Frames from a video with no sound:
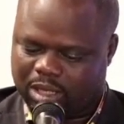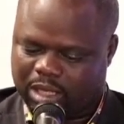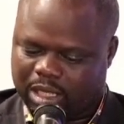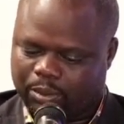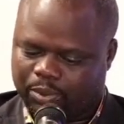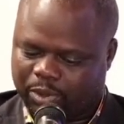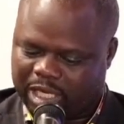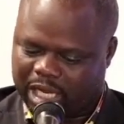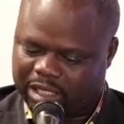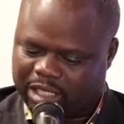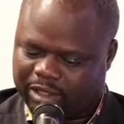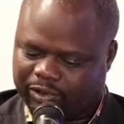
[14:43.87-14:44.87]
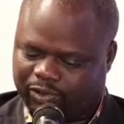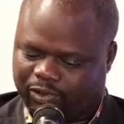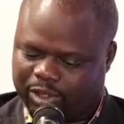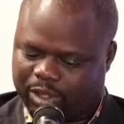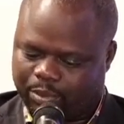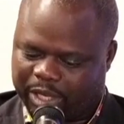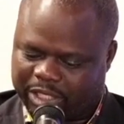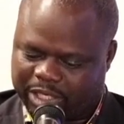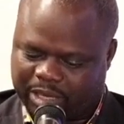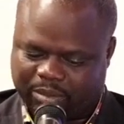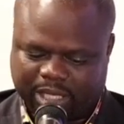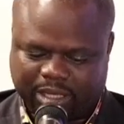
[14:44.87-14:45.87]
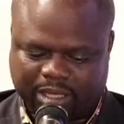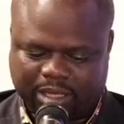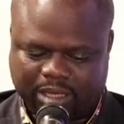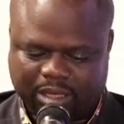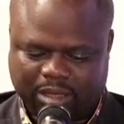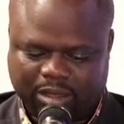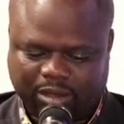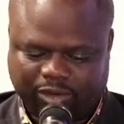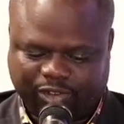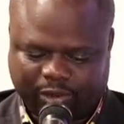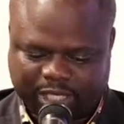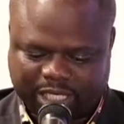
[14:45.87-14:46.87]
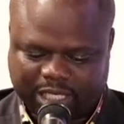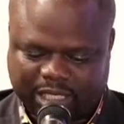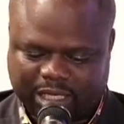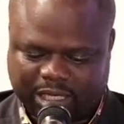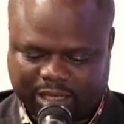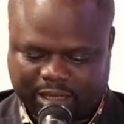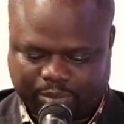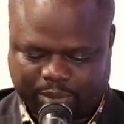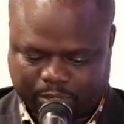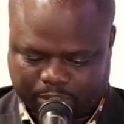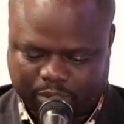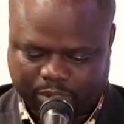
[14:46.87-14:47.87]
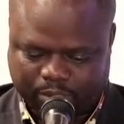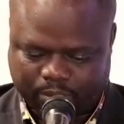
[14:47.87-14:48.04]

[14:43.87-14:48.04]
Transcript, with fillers: and productive for the betterment of our city and the people.